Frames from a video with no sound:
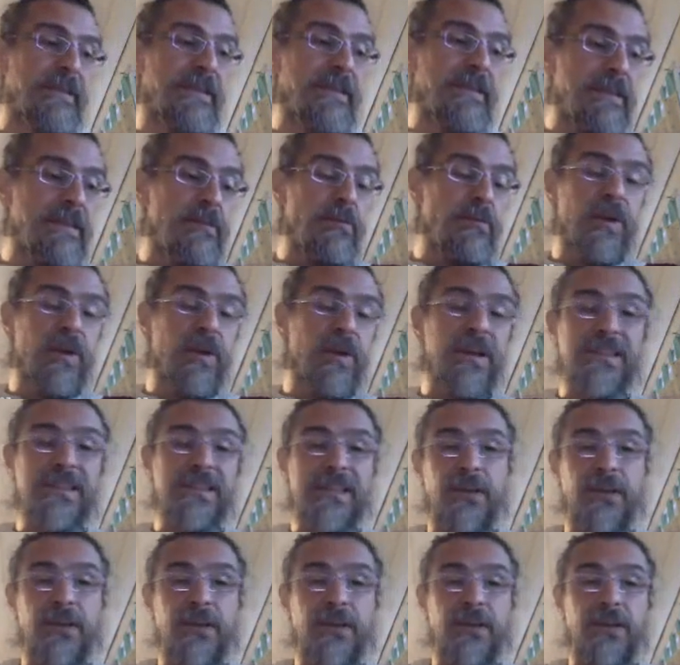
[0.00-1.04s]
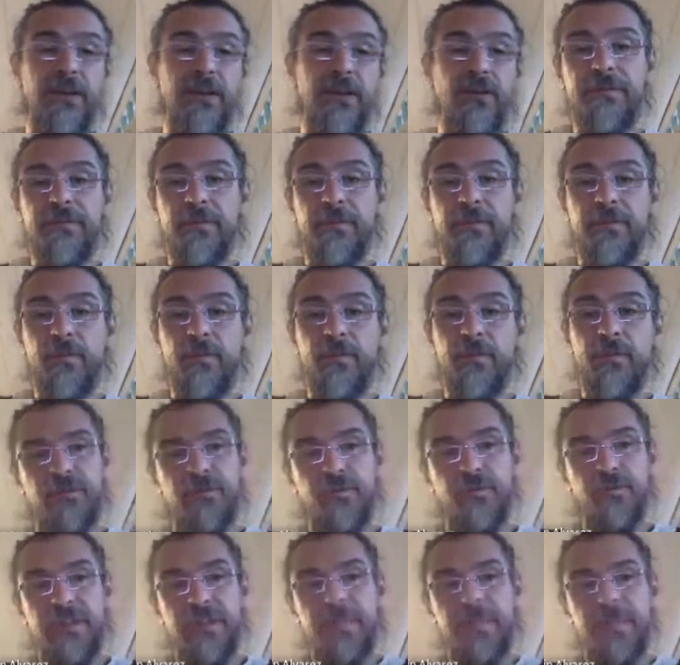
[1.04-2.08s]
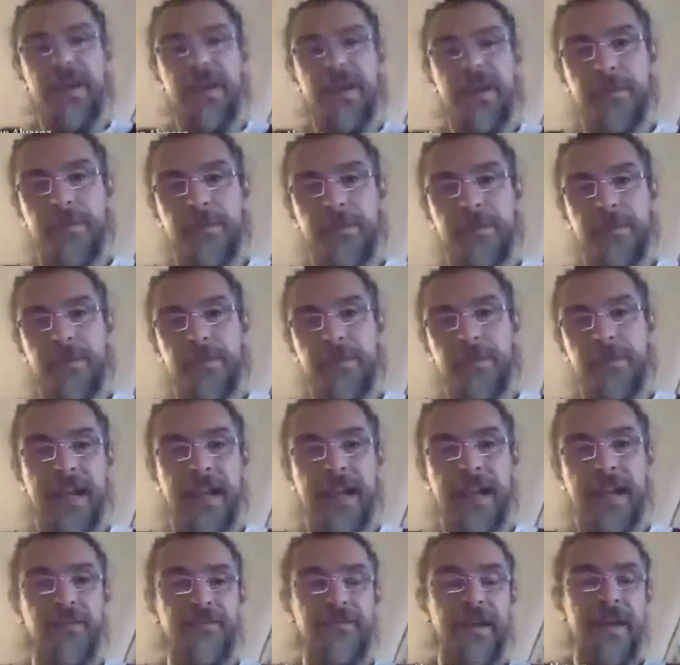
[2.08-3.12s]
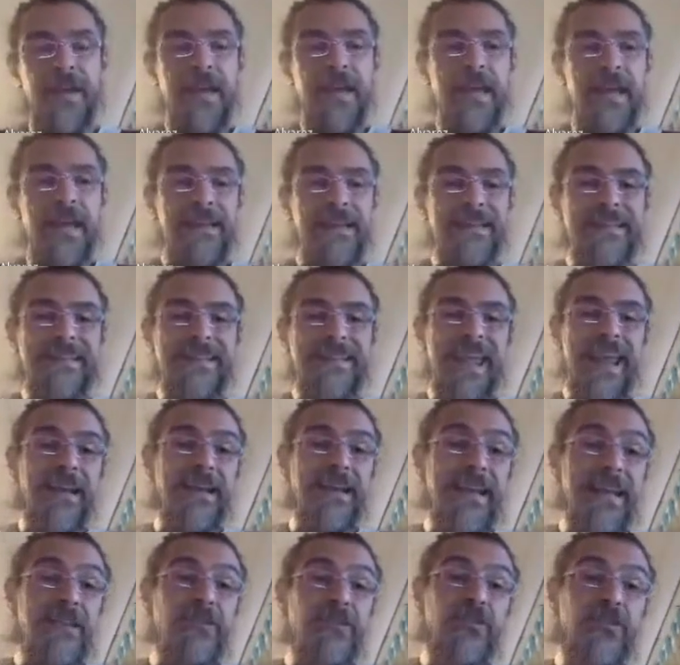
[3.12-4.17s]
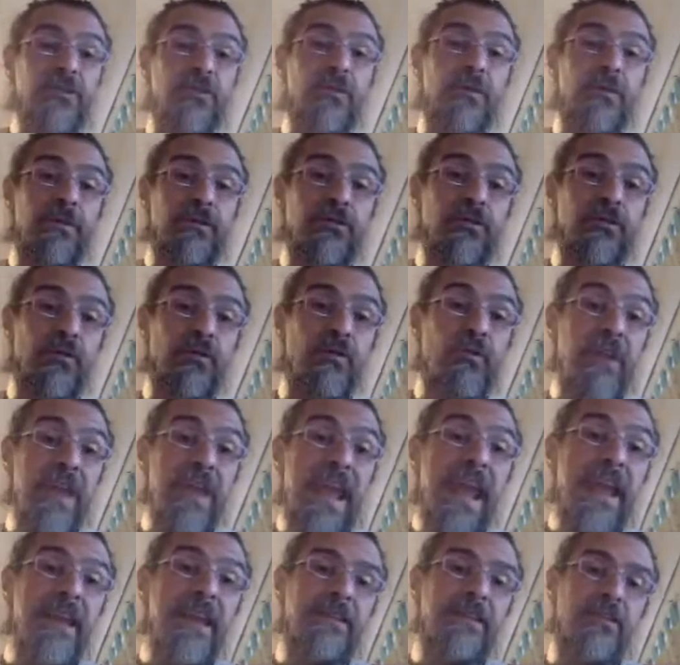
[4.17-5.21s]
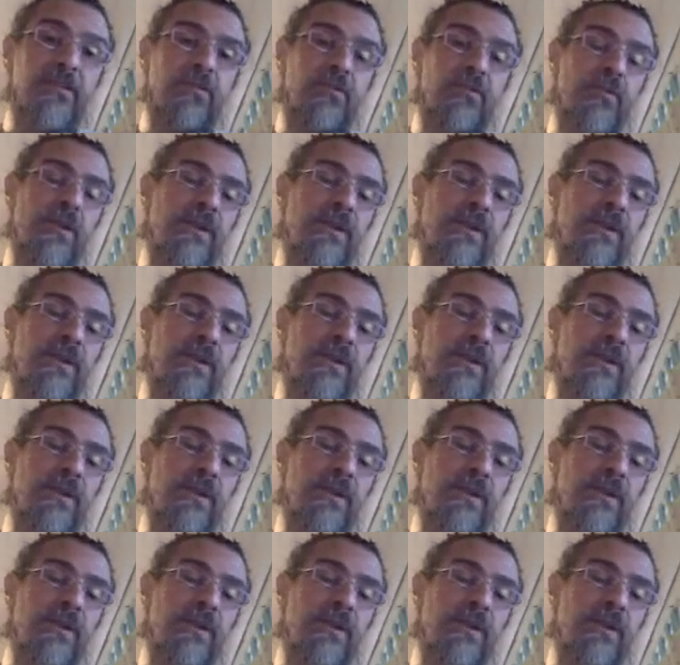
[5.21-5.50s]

there was a lot of work trying to develop this kind of techniques to create